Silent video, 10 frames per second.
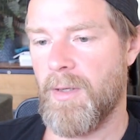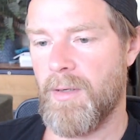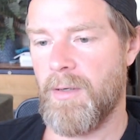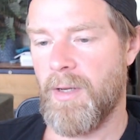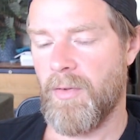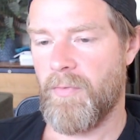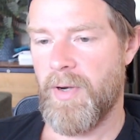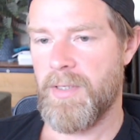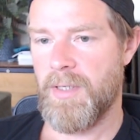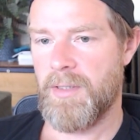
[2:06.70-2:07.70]
Now the
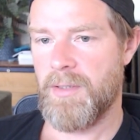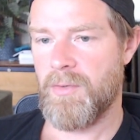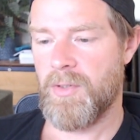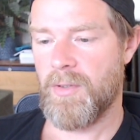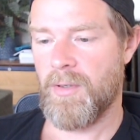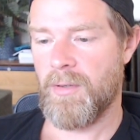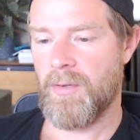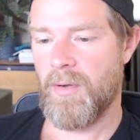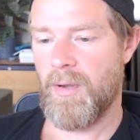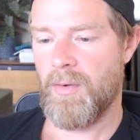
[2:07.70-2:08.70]
radiators are
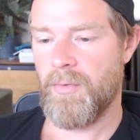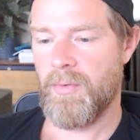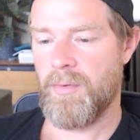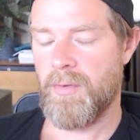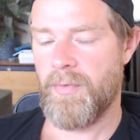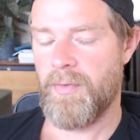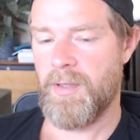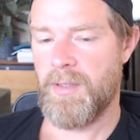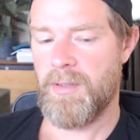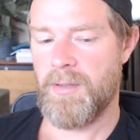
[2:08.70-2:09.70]
on
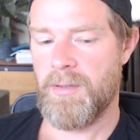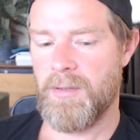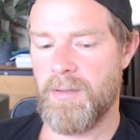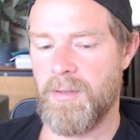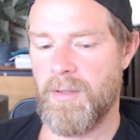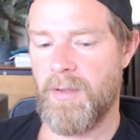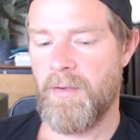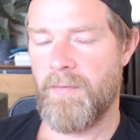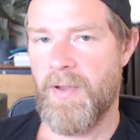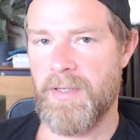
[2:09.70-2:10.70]
the
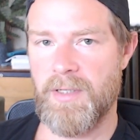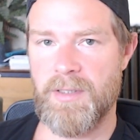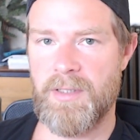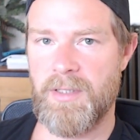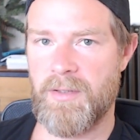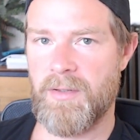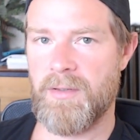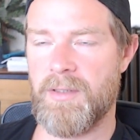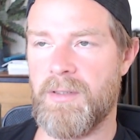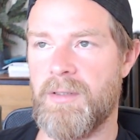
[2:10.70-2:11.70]
Fantex
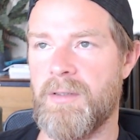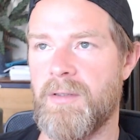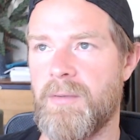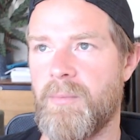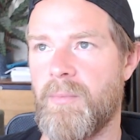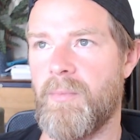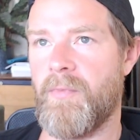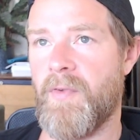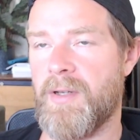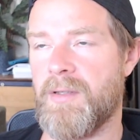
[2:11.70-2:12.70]
T30
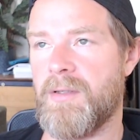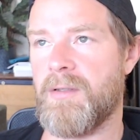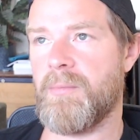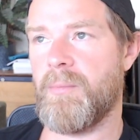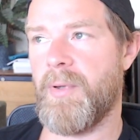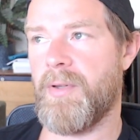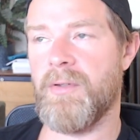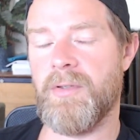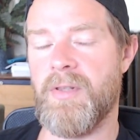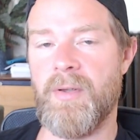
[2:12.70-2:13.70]
fans
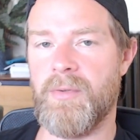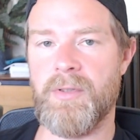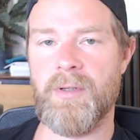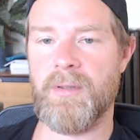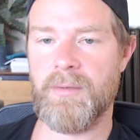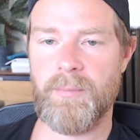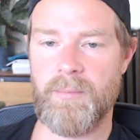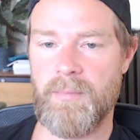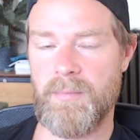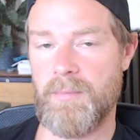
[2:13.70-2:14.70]
because those are
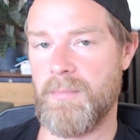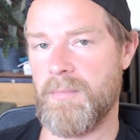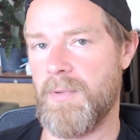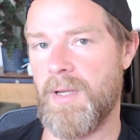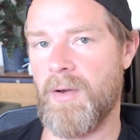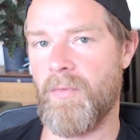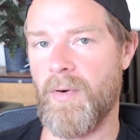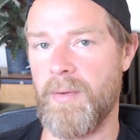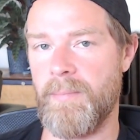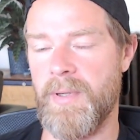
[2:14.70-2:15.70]

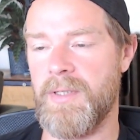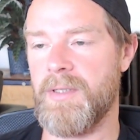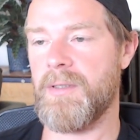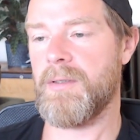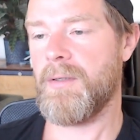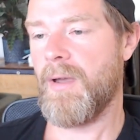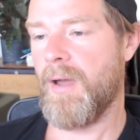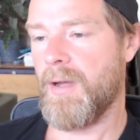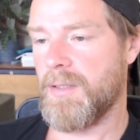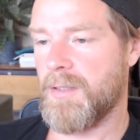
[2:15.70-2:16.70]
outright beasts
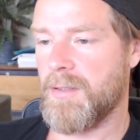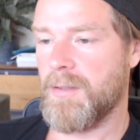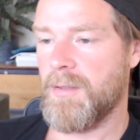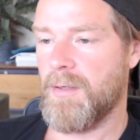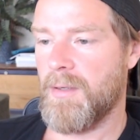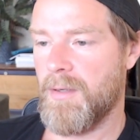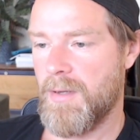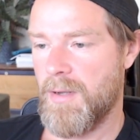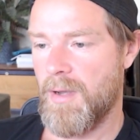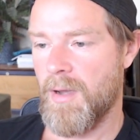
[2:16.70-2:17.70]
at
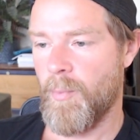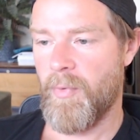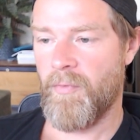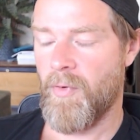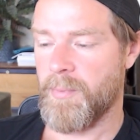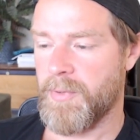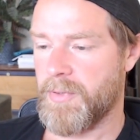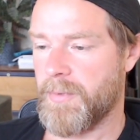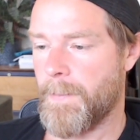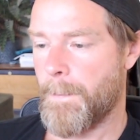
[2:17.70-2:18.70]
performance.
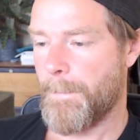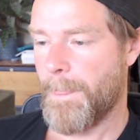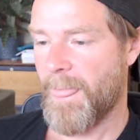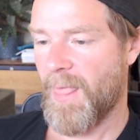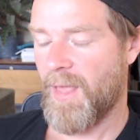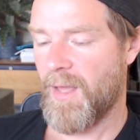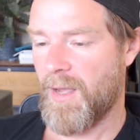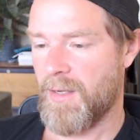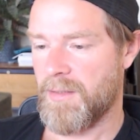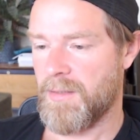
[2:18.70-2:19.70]

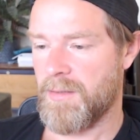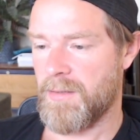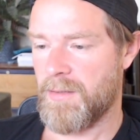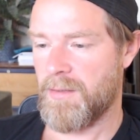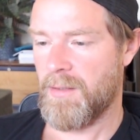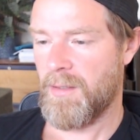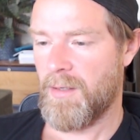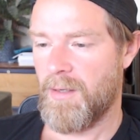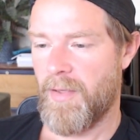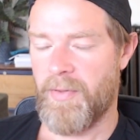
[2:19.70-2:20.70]
And
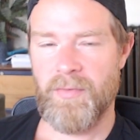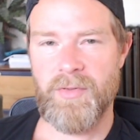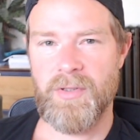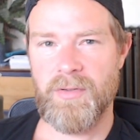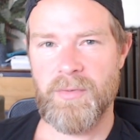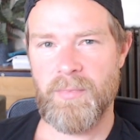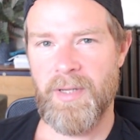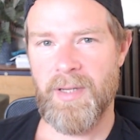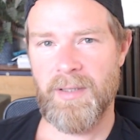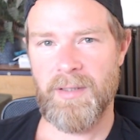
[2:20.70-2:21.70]
I think I've just got some
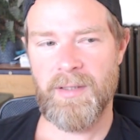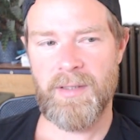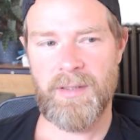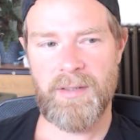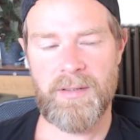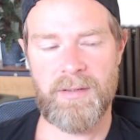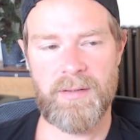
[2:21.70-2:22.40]
Lian Li